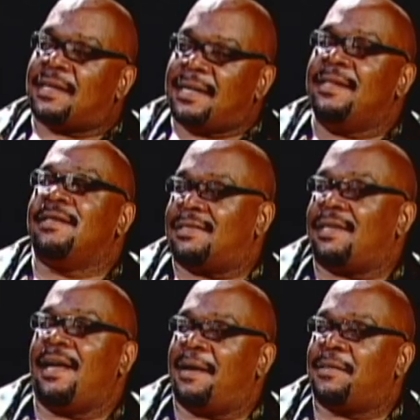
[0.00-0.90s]
in this
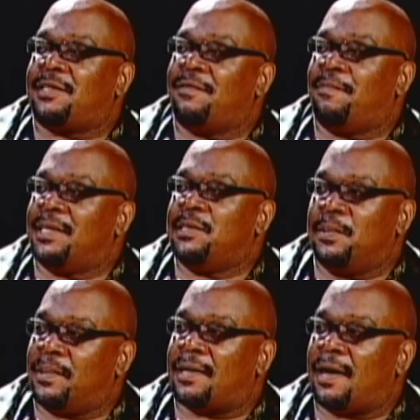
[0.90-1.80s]
time that you've been
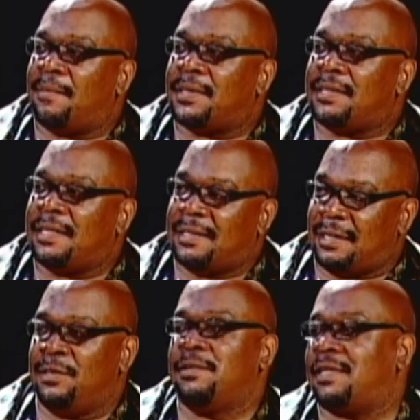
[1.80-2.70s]
doing comedy,
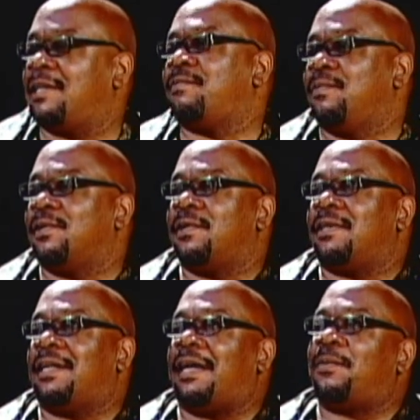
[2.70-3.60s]
and you say that you learn
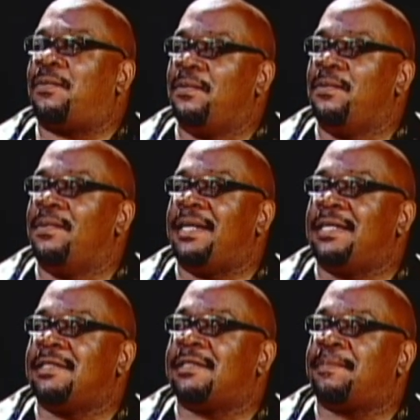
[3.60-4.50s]
a lot, who
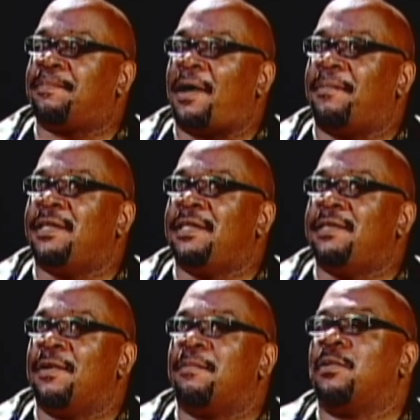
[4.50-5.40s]
is probably
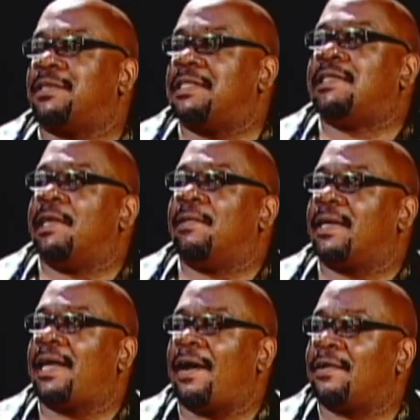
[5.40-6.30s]
your most endearing
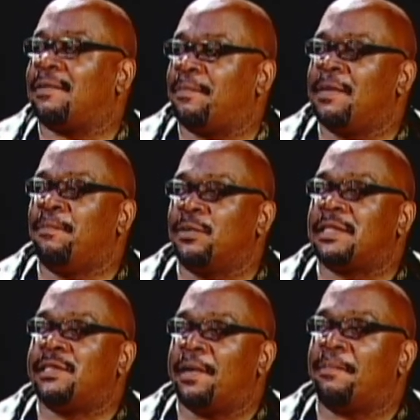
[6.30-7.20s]
character, most
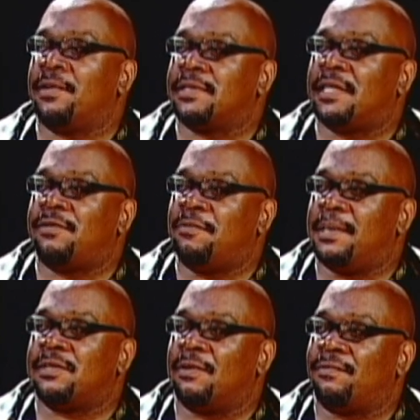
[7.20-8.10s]
endearing person that you've
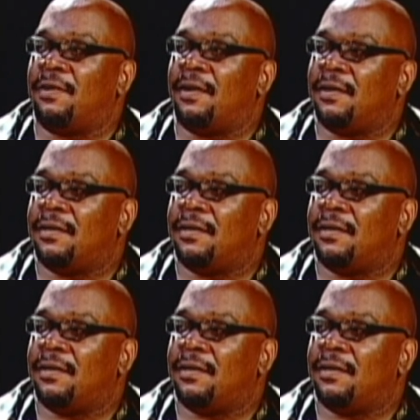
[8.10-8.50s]
met so far?